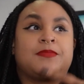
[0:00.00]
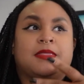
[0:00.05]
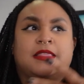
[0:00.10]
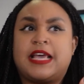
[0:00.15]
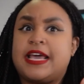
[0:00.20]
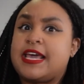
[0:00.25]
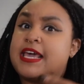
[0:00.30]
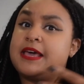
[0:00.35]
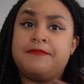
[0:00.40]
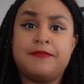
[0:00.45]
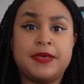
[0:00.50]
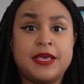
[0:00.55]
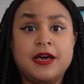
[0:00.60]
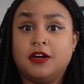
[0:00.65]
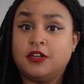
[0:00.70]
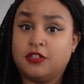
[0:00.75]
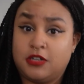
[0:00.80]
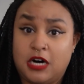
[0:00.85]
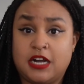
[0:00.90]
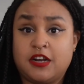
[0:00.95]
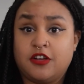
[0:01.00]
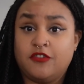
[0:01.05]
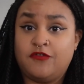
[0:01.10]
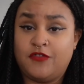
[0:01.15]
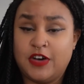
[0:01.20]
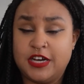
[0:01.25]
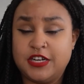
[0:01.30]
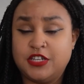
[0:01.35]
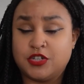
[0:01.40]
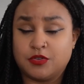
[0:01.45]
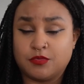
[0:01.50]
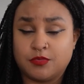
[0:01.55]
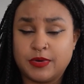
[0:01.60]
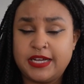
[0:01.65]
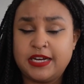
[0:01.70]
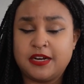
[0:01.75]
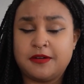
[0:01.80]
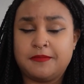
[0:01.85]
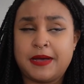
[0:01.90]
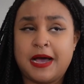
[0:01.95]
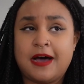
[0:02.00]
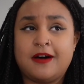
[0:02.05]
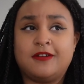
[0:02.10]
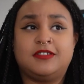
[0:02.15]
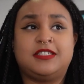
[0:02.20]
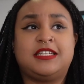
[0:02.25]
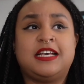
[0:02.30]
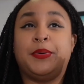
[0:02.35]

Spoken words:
They can be a lot of fun to read about,